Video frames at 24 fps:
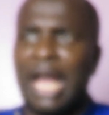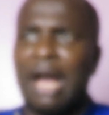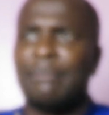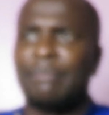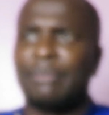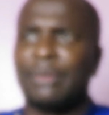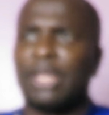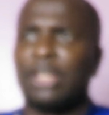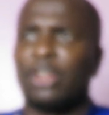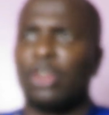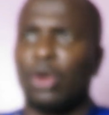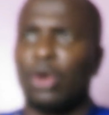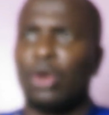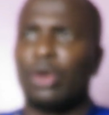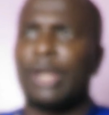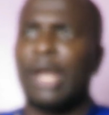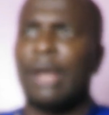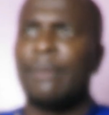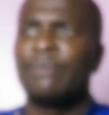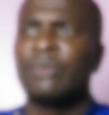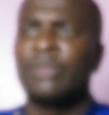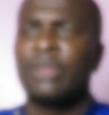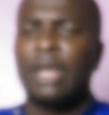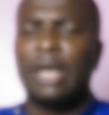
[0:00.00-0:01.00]
am the
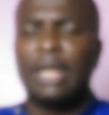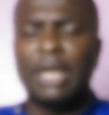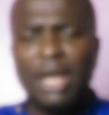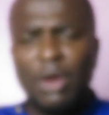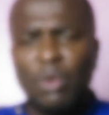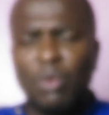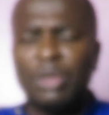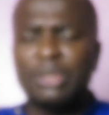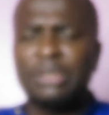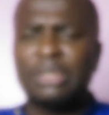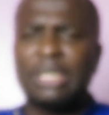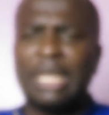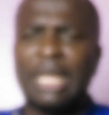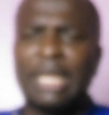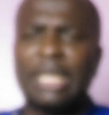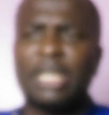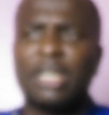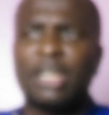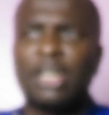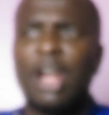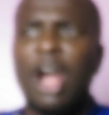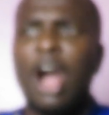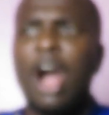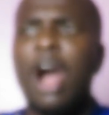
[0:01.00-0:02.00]
Lord. And I was
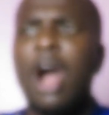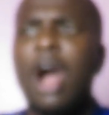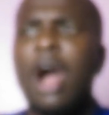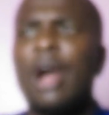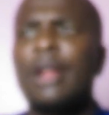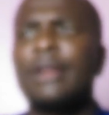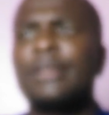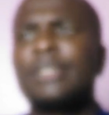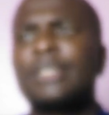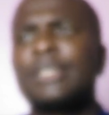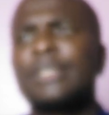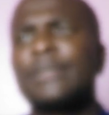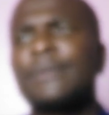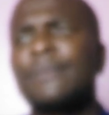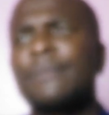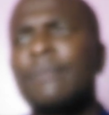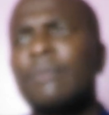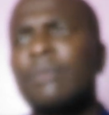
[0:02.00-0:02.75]
like, God,